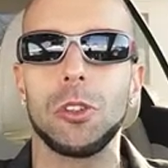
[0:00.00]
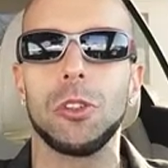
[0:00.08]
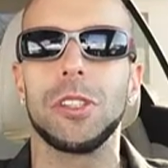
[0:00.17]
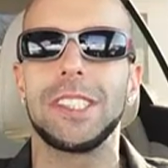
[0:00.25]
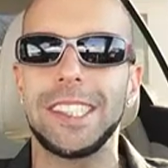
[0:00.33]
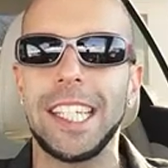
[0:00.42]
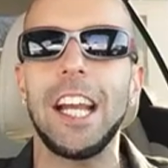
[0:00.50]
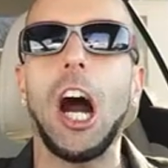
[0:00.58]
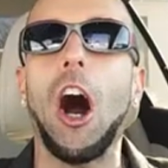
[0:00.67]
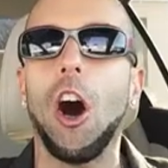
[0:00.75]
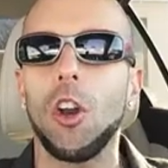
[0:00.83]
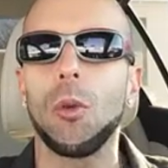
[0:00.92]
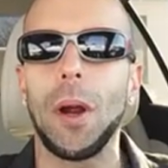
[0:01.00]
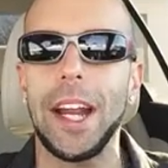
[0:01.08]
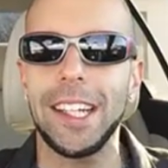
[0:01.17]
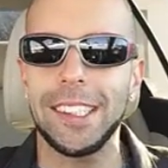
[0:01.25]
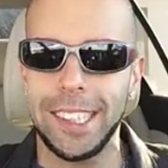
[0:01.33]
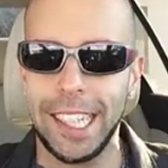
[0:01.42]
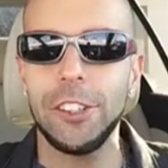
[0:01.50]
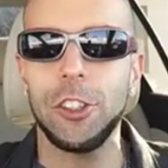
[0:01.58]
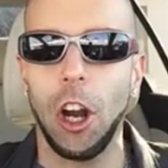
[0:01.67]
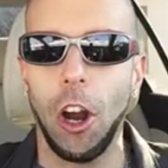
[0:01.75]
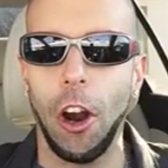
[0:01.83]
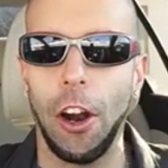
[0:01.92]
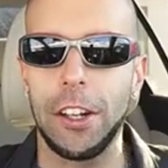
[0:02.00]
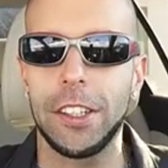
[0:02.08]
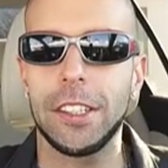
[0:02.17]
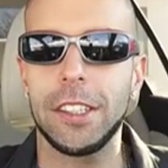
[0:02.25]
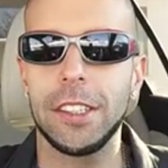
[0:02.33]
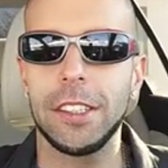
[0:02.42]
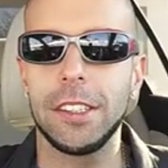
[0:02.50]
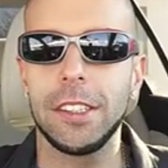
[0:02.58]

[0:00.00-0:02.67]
to stay always in your heart.